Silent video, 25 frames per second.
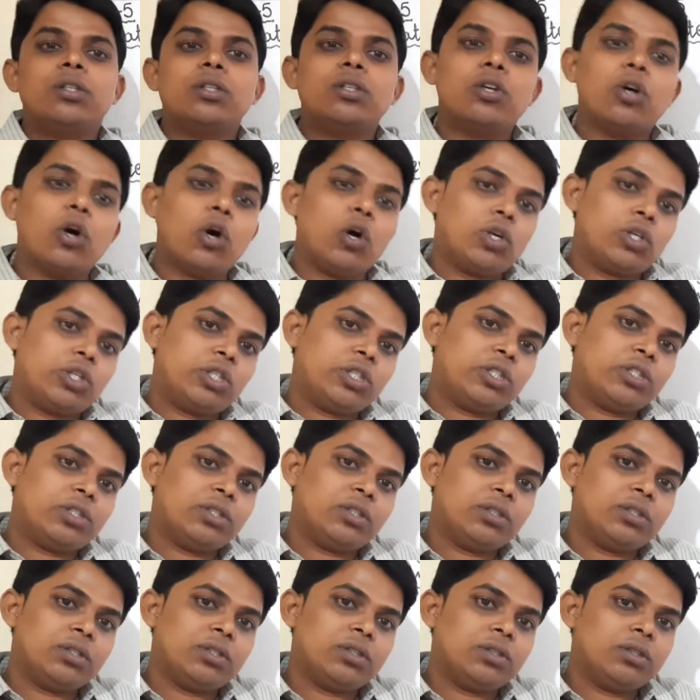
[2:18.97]
God.
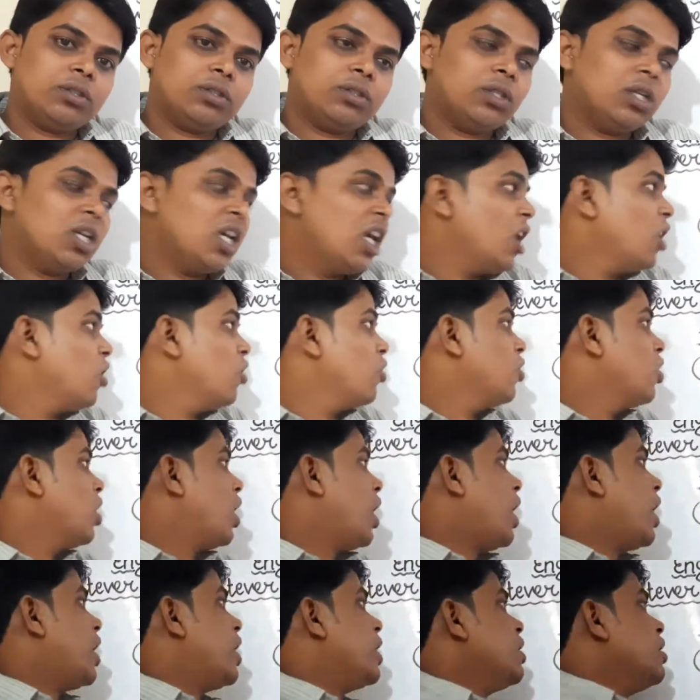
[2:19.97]

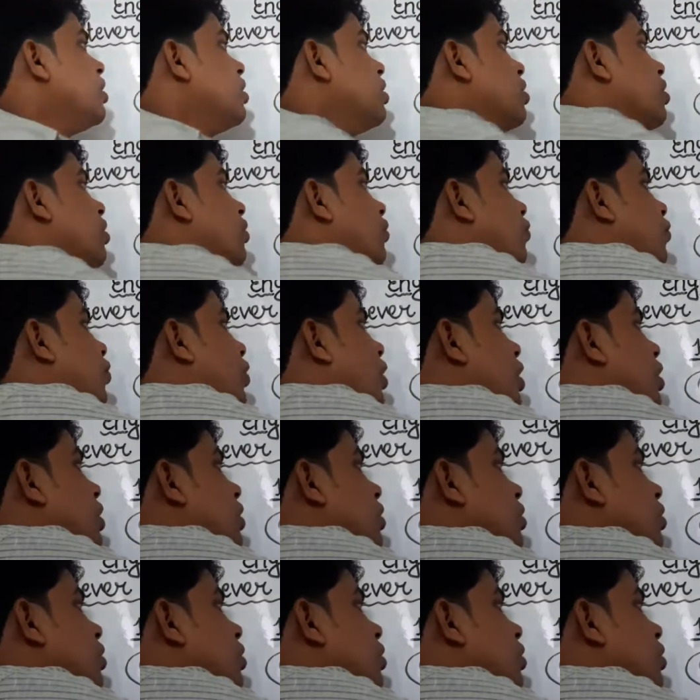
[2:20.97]
And for